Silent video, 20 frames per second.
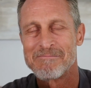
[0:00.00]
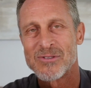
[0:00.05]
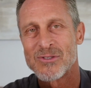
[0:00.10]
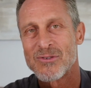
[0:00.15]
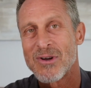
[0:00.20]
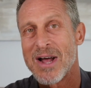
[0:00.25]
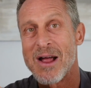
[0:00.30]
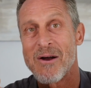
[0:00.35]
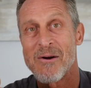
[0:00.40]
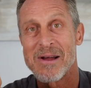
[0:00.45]

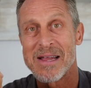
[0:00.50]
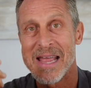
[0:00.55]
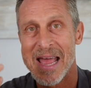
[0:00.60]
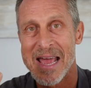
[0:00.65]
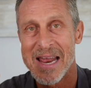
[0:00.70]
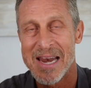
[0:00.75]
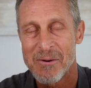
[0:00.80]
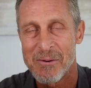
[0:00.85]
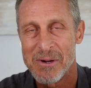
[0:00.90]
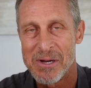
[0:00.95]
Try
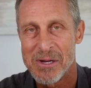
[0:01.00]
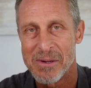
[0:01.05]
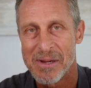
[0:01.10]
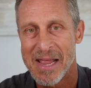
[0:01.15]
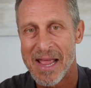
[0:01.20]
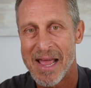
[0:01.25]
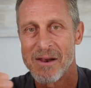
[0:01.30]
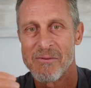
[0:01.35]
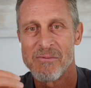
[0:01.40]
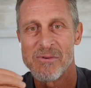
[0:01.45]
organic when you
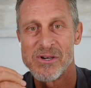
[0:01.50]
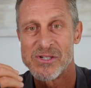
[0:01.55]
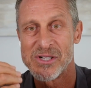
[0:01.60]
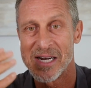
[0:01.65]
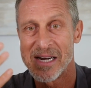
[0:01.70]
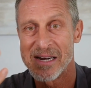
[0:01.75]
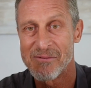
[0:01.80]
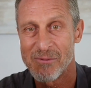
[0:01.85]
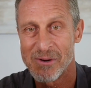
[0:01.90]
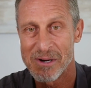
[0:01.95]
can,
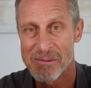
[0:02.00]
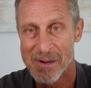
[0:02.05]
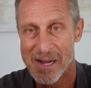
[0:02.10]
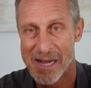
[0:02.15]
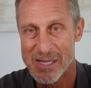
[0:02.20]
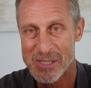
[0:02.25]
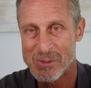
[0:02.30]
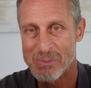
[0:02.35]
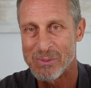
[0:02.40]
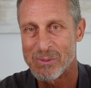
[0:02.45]
regenerative when
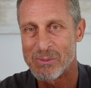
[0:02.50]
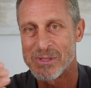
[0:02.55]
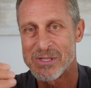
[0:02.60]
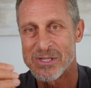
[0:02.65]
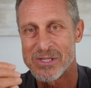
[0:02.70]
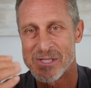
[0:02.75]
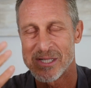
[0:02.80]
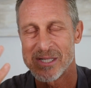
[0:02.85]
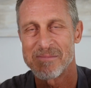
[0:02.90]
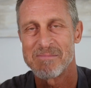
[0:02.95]
possible,
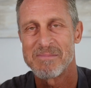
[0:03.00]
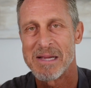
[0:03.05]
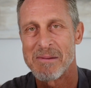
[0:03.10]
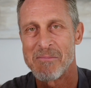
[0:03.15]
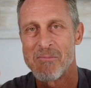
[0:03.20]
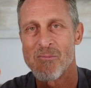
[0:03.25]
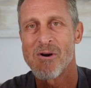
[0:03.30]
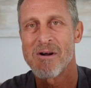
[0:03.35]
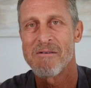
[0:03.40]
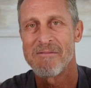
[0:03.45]
which is
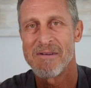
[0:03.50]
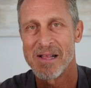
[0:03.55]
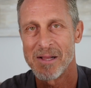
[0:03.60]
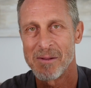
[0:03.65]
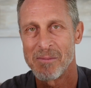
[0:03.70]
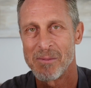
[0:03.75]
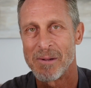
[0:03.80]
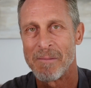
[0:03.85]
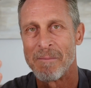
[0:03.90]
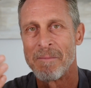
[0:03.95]
being more
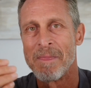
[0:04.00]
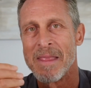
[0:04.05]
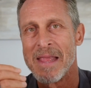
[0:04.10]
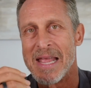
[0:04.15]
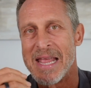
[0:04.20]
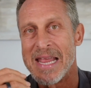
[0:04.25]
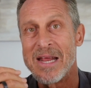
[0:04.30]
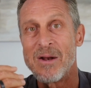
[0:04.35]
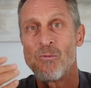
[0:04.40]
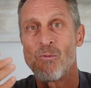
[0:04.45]
available.
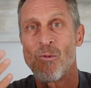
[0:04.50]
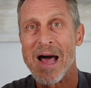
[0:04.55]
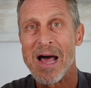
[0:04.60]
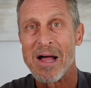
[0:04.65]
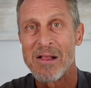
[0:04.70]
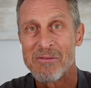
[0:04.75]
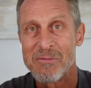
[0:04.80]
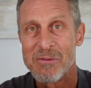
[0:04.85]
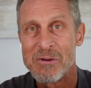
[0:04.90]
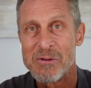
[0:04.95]
Eat
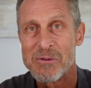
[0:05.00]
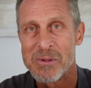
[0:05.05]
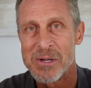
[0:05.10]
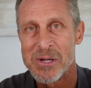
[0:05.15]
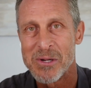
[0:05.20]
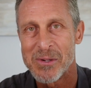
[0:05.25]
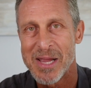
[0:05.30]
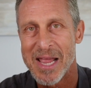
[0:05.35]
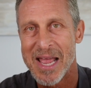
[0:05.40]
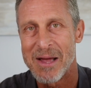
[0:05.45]
wild foods when
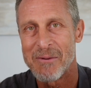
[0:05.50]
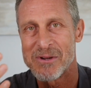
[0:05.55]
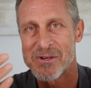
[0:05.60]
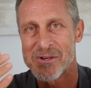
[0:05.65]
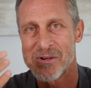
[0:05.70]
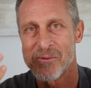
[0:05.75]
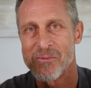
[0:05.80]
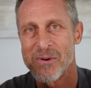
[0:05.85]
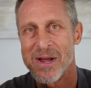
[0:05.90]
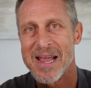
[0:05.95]
you can, which
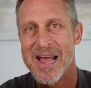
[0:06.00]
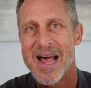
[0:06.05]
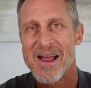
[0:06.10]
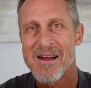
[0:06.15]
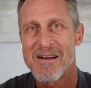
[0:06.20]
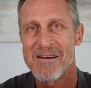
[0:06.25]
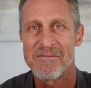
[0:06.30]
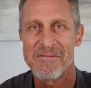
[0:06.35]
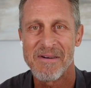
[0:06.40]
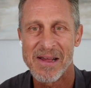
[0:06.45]
are way
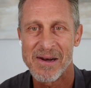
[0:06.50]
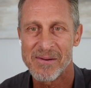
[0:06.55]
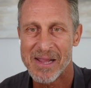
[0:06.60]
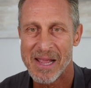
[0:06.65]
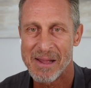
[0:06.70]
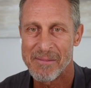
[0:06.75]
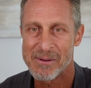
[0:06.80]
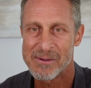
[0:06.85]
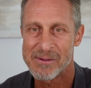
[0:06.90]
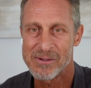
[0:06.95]
higher in
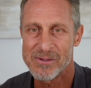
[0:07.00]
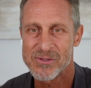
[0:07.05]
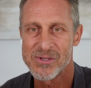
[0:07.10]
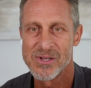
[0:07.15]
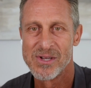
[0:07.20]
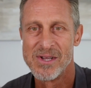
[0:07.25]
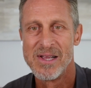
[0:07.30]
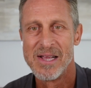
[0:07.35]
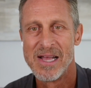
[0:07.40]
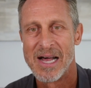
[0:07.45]

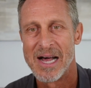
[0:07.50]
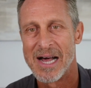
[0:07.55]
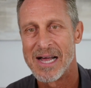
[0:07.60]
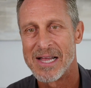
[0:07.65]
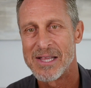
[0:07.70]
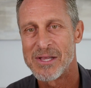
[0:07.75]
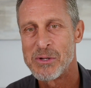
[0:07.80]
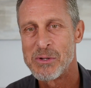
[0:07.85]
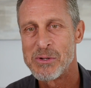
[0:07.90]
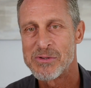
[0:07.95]
phytochemicals.
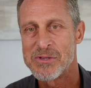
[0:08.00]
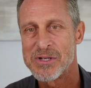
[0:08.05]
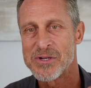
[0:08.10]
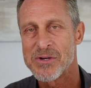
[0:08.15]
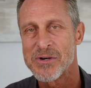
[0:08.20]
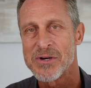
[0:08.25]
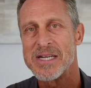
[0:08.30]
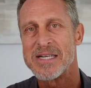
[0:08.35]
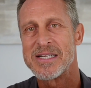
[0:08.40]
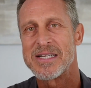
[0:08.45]
Use the
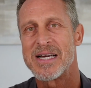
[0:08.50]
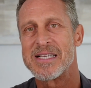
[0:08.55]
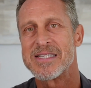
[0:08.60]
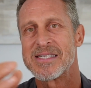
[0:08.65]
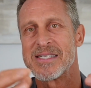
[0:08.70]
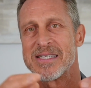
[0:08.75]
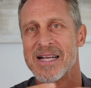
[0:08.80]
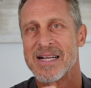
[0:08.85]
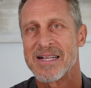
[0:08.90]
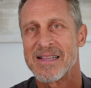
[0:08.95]
Dirty
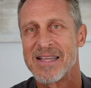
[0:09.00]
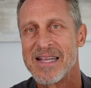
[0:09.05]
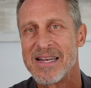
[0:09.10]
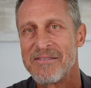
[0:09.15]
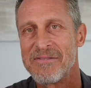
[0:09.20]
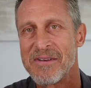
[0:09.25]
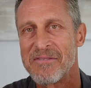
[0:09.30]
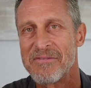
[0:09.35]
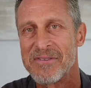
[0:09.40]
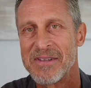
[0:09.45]
Dozen and Clean
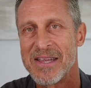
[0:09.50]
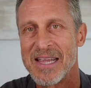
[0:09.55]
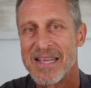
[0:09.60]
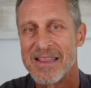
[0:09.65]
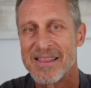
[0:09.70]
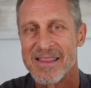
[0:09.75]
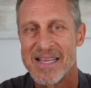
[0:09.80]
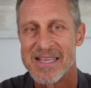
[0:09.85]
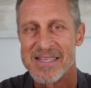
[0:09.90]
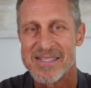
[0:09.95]

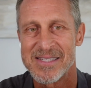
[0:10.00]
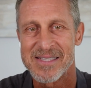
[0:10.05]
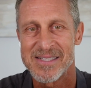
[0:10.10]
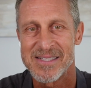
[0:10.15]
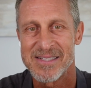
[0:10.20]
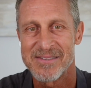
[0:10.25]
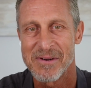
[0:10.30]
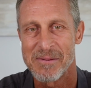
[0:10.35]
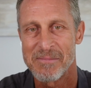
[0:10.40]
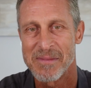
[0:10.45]
15
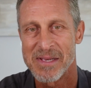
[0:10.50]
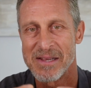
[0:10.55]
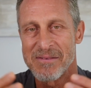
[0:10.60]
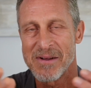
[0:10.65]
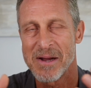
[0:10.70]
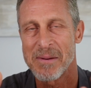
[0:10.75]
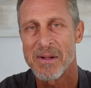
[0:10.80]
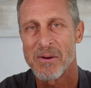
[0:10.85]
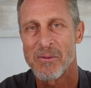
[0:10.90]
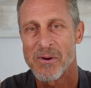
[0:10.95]
lists from the
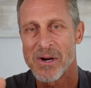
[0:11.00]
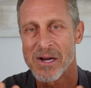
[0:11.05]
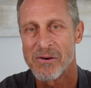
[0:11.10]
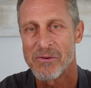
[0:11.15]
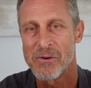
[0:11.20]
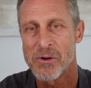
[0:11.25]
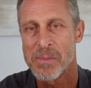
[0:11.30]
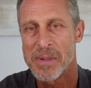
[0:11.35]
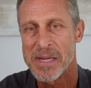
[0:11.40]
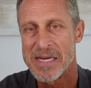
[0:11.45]
Environmental Working
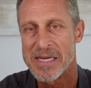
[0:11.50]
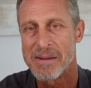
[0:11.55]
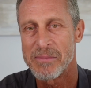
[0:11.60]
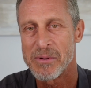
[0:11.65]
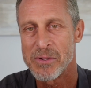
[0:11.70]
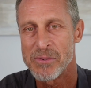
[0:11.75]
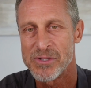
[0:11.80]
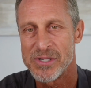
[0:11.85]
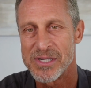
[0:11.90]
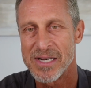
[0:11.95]
Group,
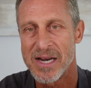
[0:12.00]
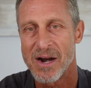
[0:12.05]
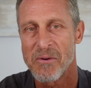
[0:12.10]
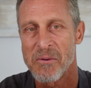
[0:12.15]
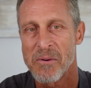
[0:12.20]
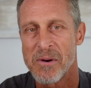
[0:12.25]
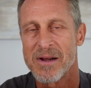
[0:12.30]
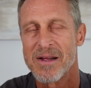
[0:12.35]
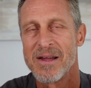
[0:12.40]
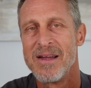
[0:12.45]

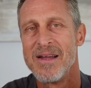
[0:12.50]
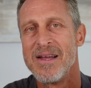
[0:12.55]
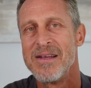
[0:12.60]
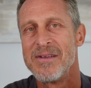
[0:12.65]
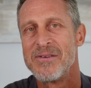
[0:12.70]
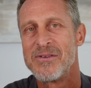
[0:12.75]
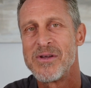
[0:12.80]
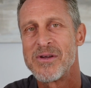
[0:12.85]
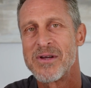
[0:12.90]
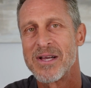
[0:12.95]
EWG.org,
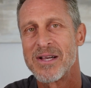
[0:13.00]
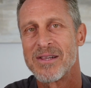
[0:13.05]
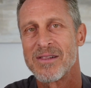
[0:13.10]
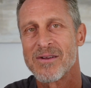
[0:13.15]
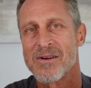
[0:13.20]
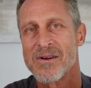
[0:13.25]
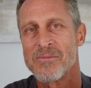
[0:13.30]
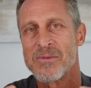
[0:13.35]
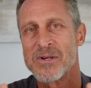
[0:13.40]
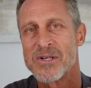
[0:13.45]
so you can
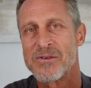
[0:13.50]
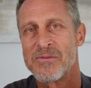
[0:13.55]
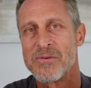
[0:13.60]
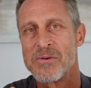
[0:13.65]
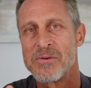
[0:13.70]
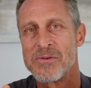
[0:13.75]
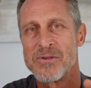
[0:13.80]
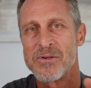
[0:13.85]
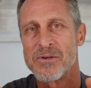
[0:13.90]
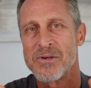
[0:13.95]
learn which
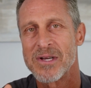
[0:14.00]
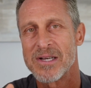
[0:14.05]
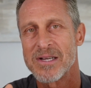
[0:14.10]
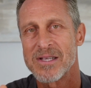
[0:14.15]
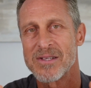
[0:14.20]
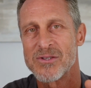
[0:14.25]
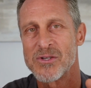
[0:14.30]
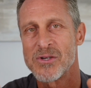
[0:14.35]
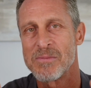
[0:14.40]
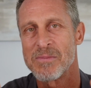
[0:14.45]
foods you can
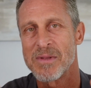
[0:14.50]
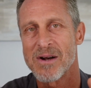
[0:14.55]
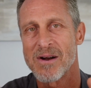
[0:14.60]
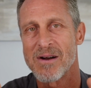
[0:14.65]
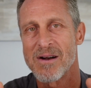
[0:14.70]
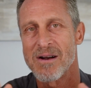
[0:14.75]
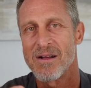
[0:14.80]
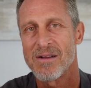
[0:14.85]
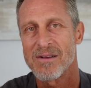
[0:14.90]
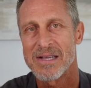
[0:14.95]
consume that
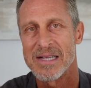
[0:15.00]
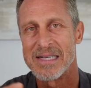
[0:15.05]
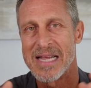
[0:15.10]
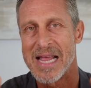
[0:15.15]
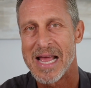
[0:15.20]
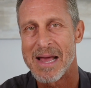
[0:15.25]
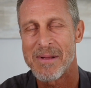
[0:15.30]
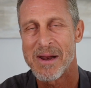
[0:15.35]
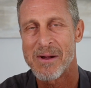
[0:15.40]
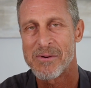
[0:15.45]
aren't all
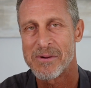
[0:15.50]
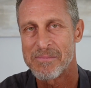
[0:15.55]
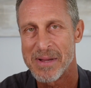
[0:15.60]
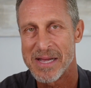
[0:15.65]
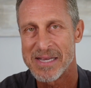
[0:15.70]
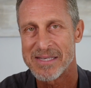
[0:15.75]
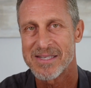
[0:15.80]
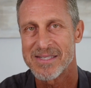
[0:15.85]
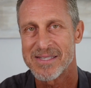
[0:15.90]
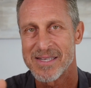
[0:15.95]
contaminated with
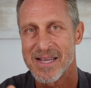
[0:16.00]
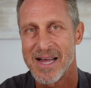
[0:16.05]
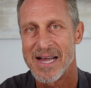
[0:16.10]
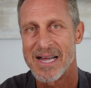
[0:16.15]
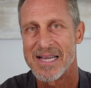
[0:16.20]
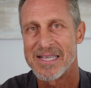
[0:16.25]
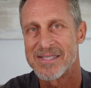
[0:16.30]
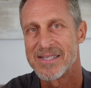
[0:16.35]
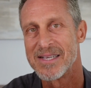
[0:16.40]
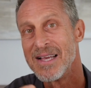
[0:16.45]

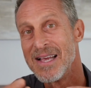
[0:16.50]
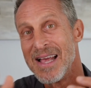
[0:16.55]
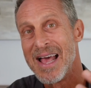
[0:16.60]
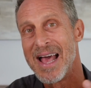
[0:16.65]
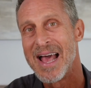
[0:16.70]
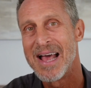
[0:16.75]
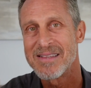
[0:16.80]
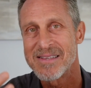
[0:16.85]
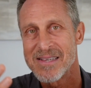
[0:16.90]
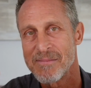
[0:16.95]
pesticides.
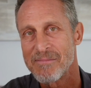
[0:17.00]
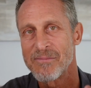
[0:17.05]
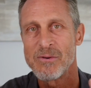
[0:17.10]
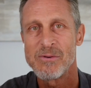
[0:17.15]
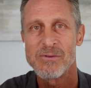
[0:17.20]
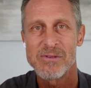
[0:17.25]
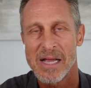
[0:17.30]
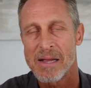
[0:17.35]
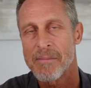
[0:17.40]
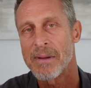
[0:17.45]
And some
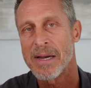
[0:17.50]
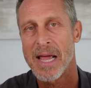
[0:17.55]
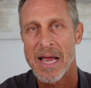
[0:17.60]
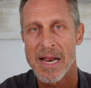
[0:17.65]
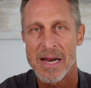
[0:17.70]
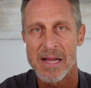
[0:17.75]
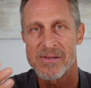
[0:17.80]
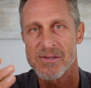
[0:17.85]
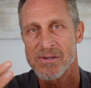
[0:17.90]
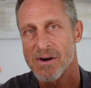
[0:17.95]
foods like
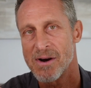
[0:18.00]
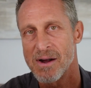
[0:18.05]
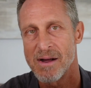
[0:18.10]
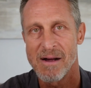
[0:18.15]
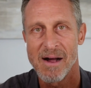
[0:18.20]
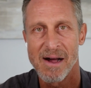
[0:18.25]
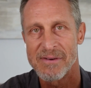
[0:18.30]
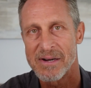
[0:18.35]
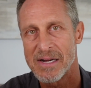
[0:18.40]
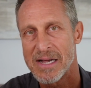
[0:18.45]
bananas or
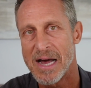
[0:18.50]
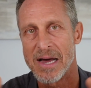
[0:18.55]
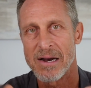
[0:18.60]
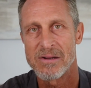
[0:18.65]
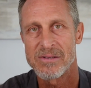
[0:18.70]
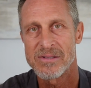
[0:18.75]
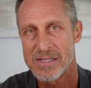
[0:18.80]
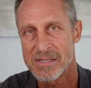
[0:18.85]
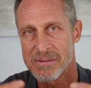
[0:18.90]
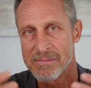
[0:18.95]

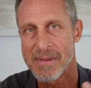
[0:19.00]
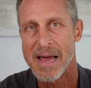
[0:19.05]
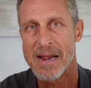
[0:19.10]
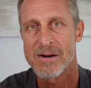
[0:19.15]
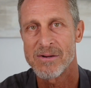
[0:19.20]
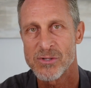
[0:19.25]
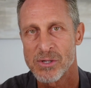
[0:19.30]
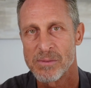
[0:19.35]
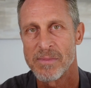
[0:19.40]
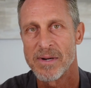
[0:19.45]
avocados doesn't
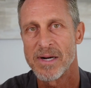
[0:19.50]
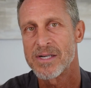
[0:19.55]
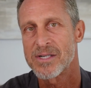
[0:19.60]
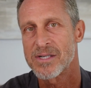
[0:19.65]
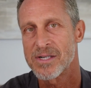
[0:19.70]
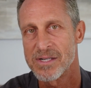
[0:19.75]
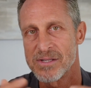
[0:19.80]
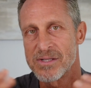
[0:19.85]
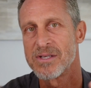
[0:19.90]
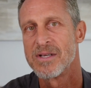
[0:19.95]
matter so much
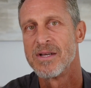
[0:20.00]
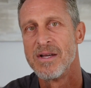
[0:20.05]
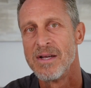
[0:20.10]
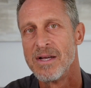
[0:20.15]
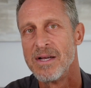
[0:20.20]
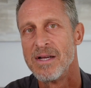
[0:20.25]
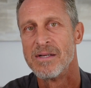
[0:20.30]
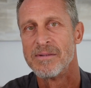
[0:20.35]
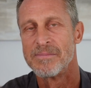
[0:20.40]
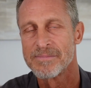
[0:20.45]
because
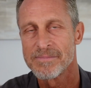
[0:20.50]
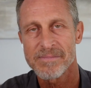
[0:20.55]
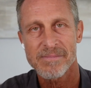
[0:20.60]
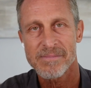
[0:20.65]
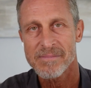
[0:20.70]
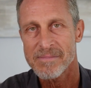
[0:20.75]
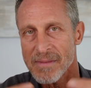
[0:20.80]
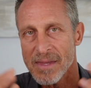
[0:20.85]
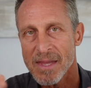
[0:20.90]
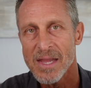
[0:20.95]

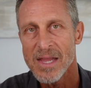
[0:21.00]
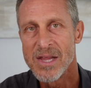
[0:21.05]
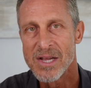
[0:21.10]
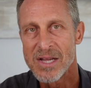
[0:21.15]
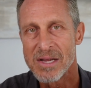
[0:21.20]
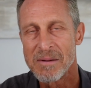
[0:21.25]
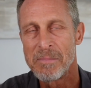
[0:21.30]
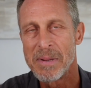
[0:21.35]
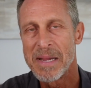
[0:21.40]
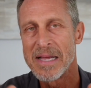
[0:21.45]
you
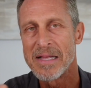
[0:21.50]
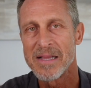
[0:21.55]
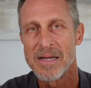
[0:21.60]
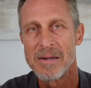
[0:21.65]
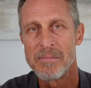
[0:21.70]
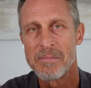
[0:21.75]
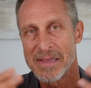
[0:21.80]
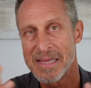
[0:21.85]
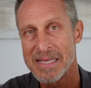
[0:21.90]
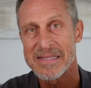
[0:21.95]
can peel
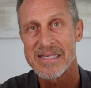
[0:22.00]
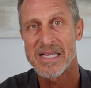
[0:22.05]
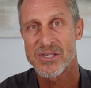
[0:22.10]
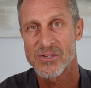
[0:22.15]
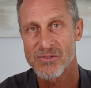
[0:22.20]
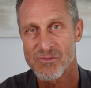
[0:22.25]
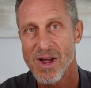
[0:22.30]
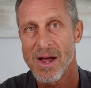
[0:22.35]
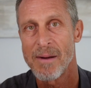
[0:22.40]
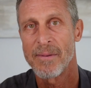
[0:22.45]
them, but things like
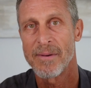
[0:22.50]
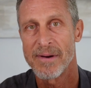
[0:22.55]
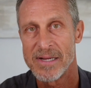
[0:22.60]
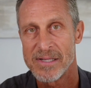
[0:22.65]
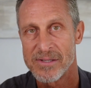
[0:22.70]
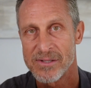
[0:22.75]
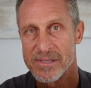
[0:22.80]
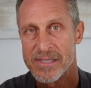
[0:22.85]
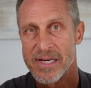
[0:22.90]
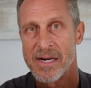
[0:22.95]

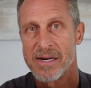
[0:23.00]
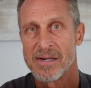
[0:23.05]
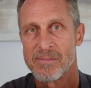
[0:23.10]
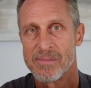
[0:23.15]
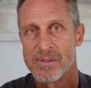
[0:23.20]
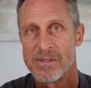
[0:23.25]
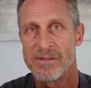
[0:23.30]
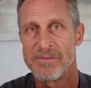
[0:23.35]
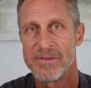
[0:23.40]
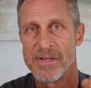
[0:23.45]
strawberries are
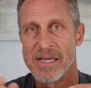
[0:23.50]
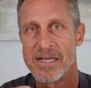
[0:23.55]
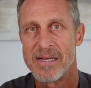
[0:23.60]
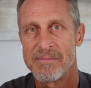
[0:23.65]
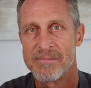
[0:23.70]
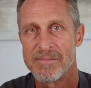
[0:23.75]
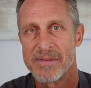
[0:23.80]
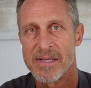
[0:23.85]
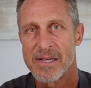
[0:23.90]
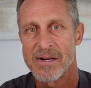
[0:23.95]
terrible if you eat
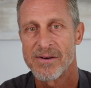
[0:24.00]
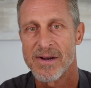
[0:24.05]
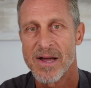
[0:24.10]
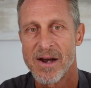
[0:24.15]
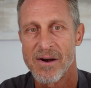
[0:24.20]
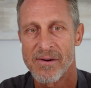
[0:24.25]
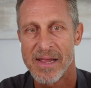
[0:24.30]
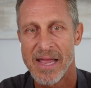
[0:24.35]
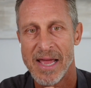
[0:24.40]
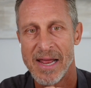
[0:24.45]
them that are
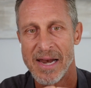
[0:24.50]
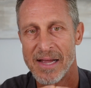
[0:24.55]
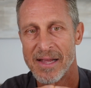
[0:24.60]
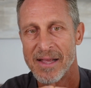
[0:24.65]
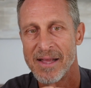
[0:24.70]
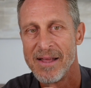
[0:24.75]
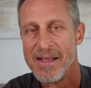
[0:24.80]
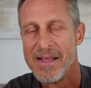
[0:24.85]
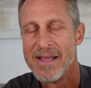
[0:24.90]
not organic.